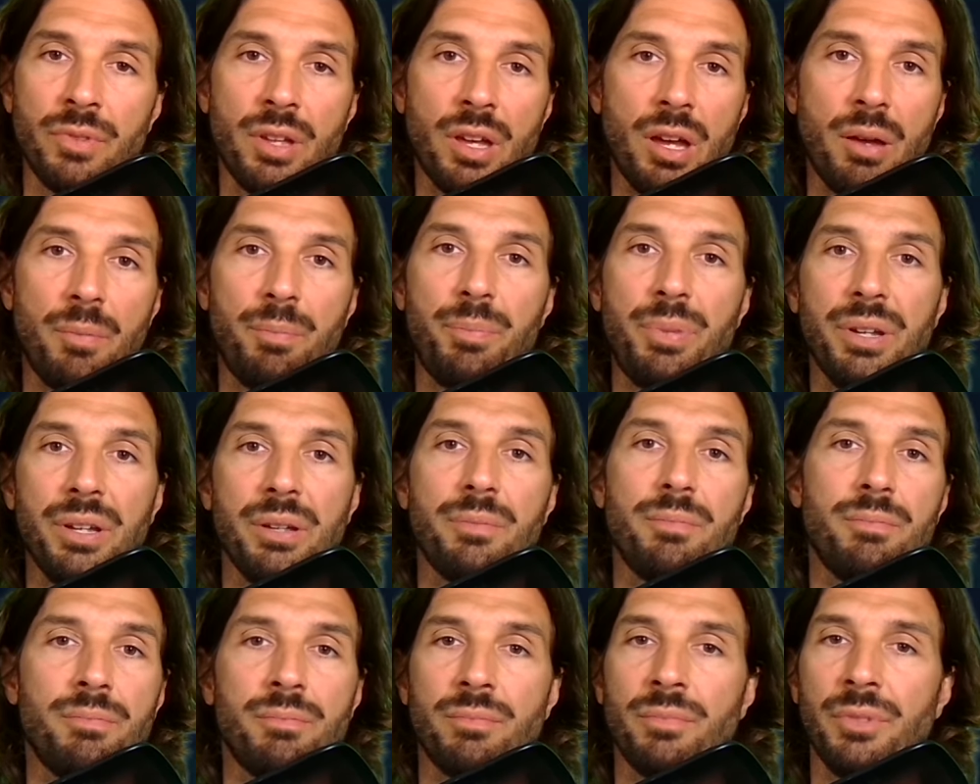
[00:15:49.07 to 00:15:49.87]
a
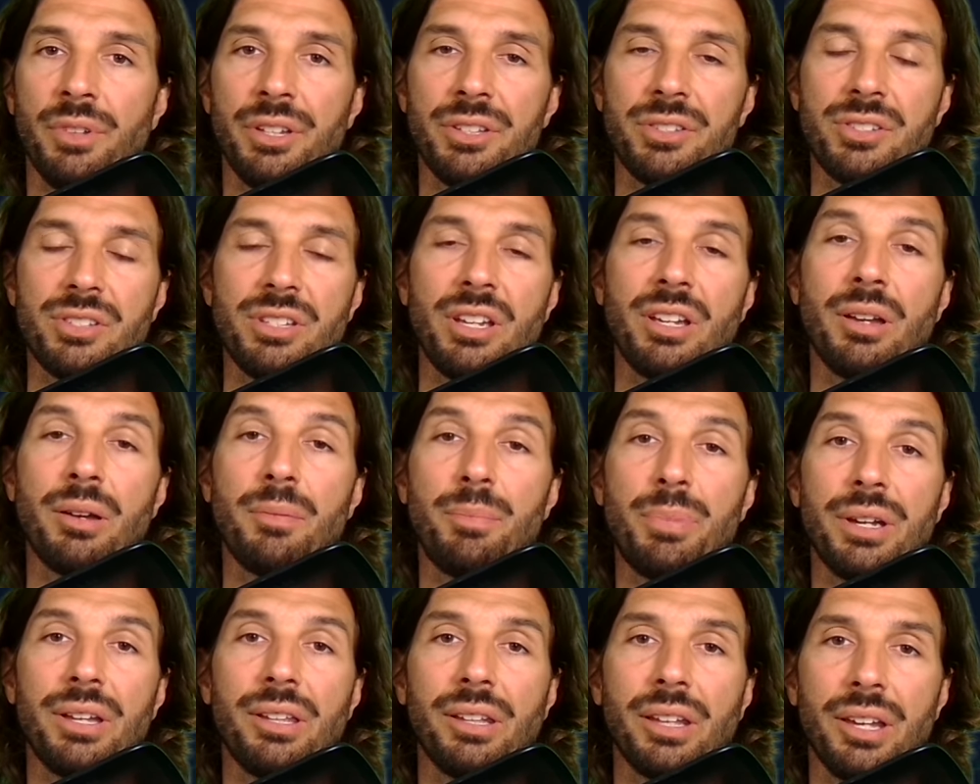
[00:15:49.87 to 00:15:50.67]
big, let's say, a
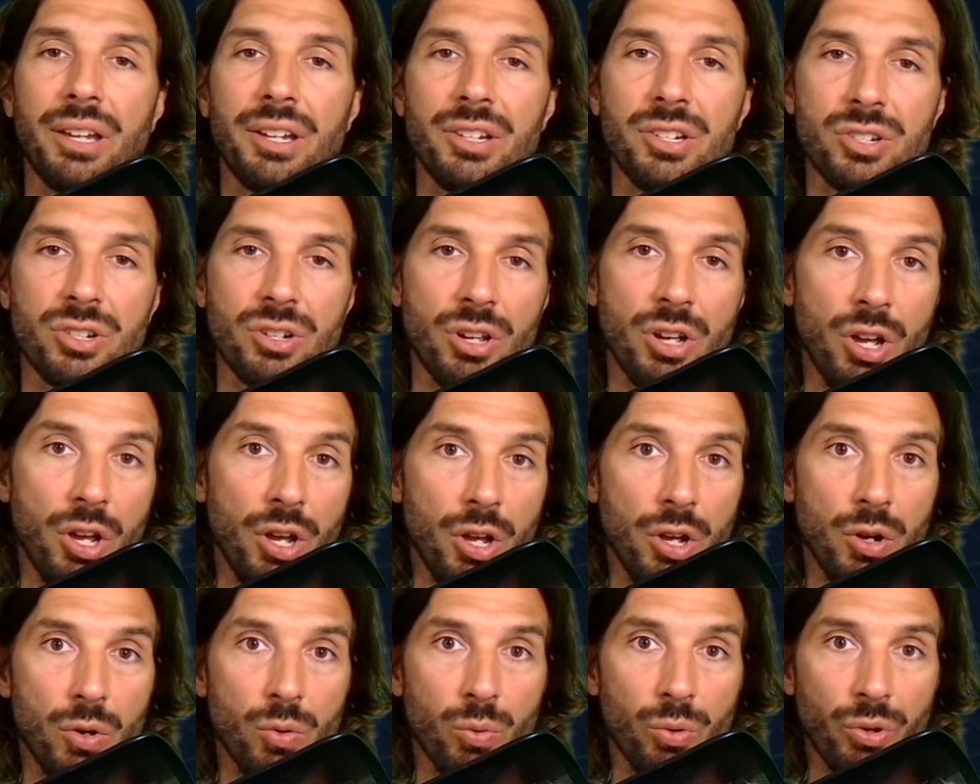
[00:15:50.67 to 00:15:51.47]
big launch,
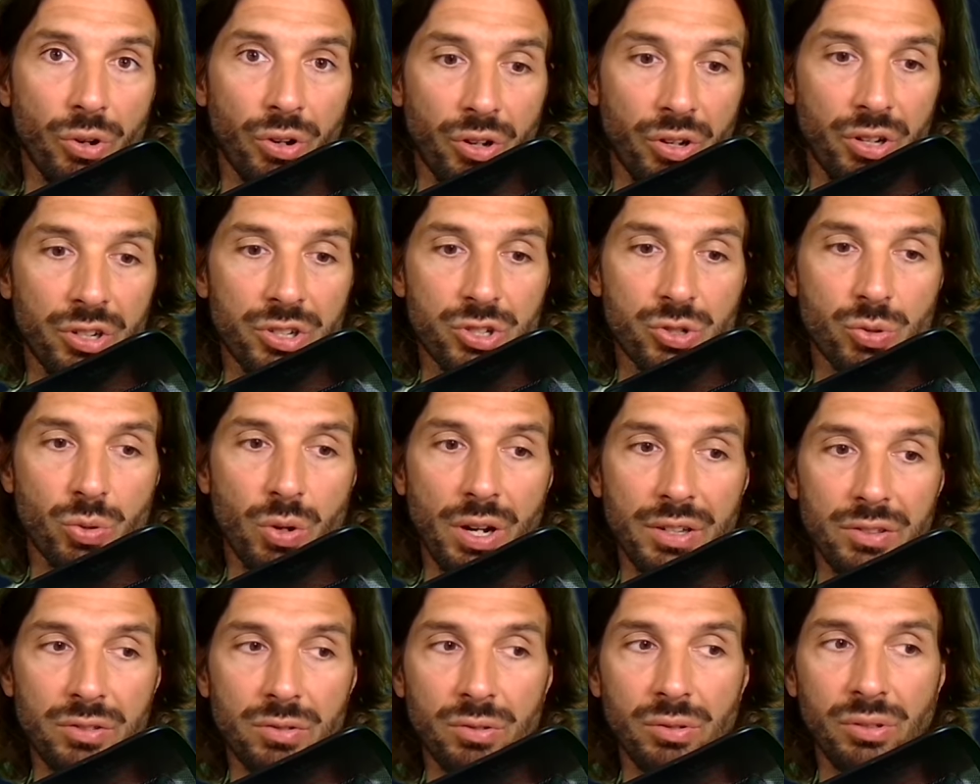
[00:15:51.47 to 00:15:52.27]
we're going to
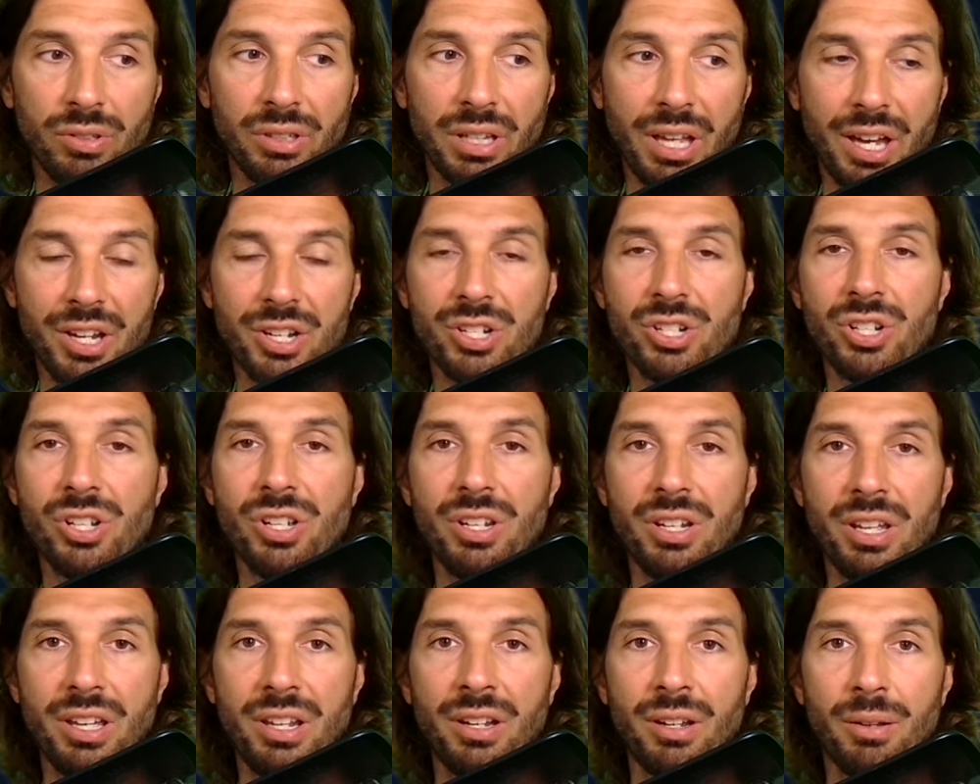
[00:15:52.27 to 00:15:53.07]
try to launch
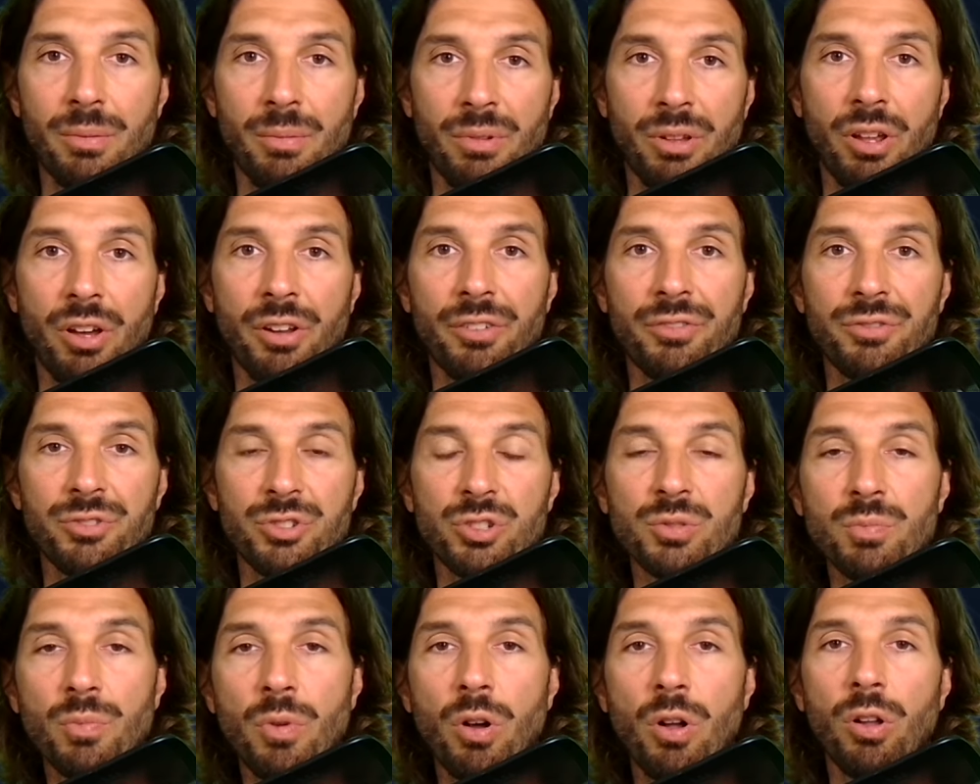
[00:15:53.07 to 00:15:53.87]
it in a lot of
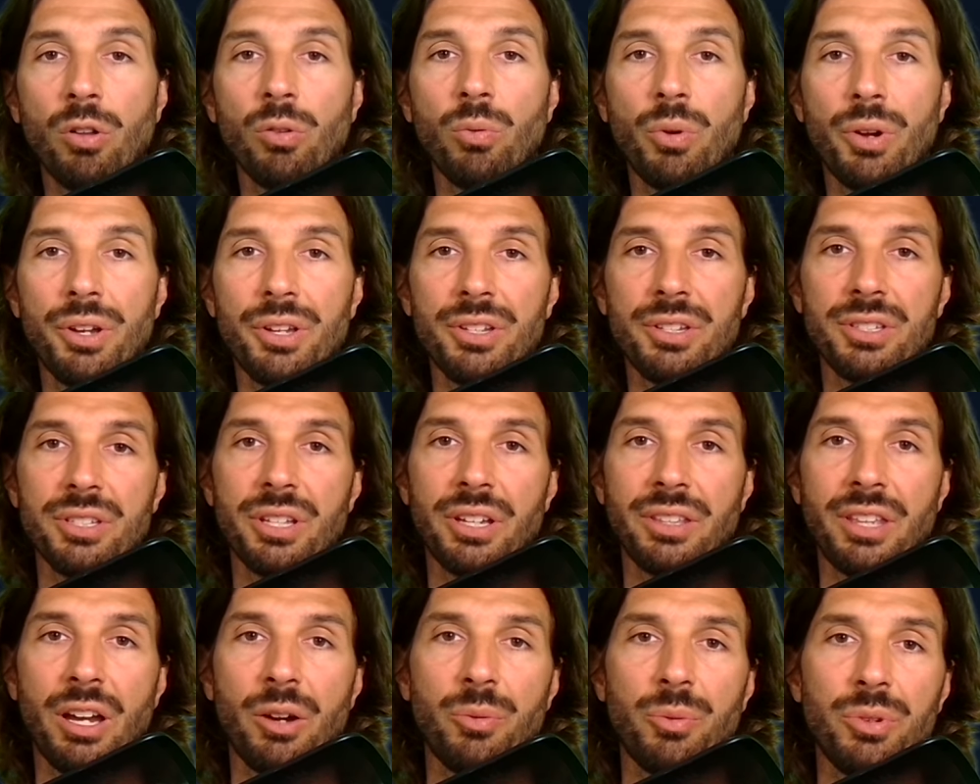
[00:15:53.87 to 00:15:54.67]
small ways.
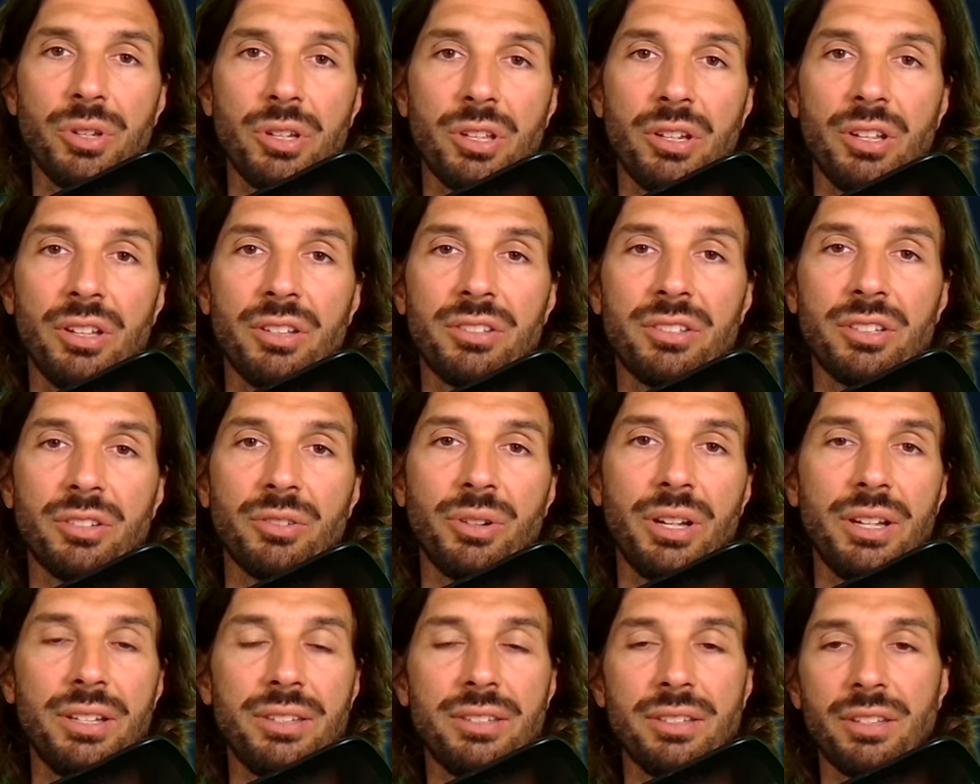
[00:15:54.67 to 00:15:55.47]
Like that, we could
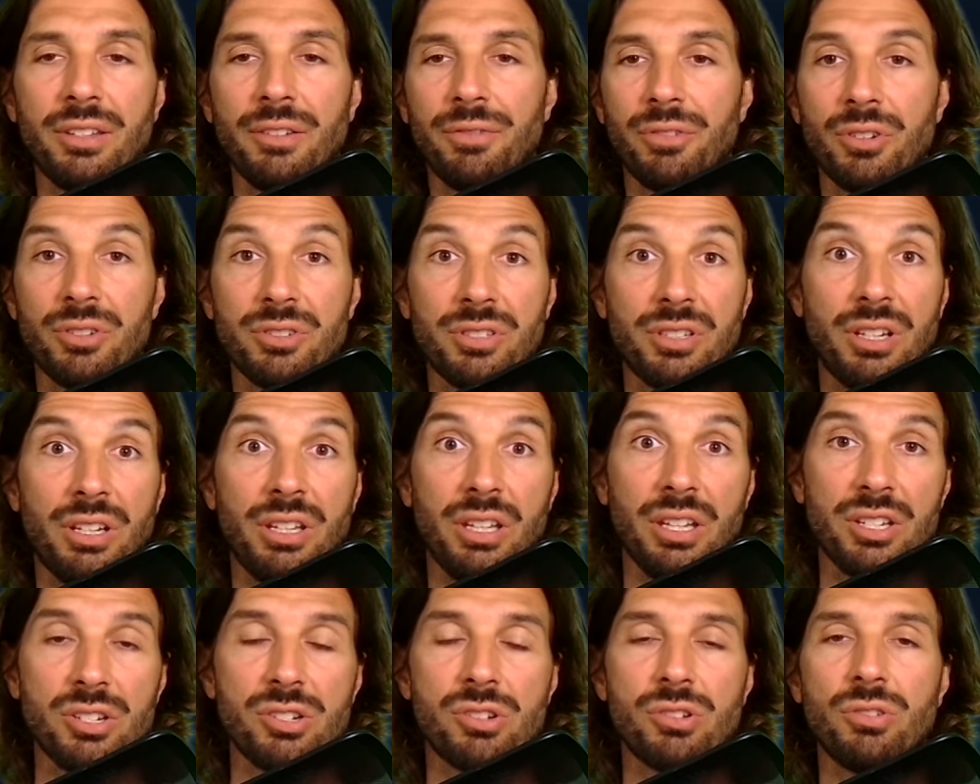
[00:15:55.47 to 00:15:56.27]
iterate. And if there's
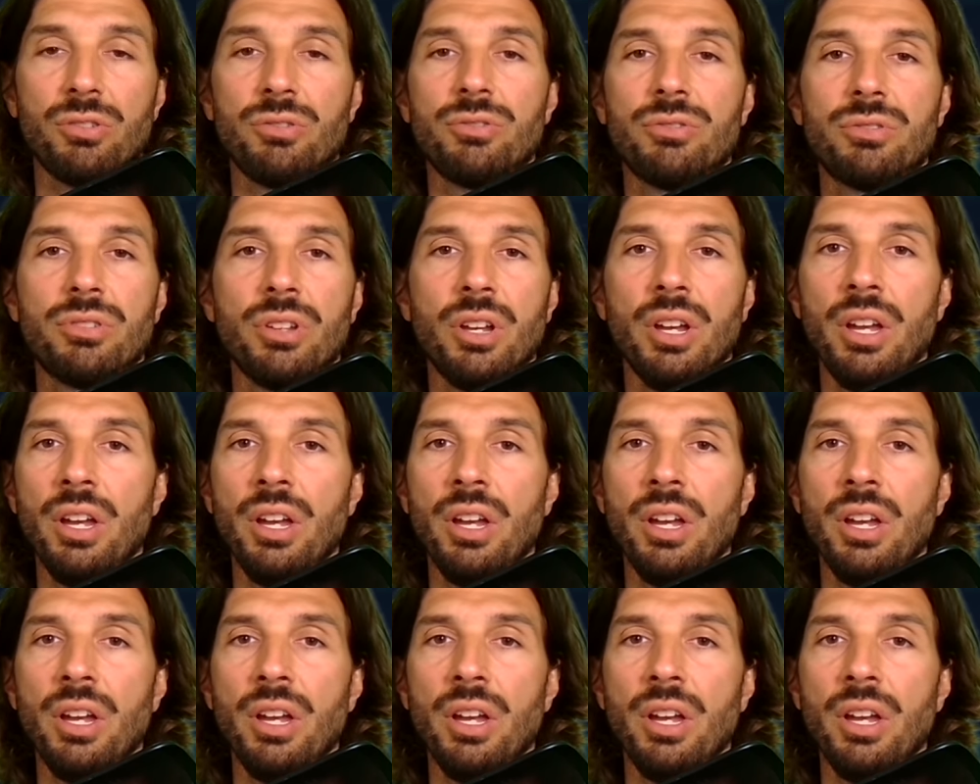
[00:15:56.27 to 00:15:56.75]
any issues,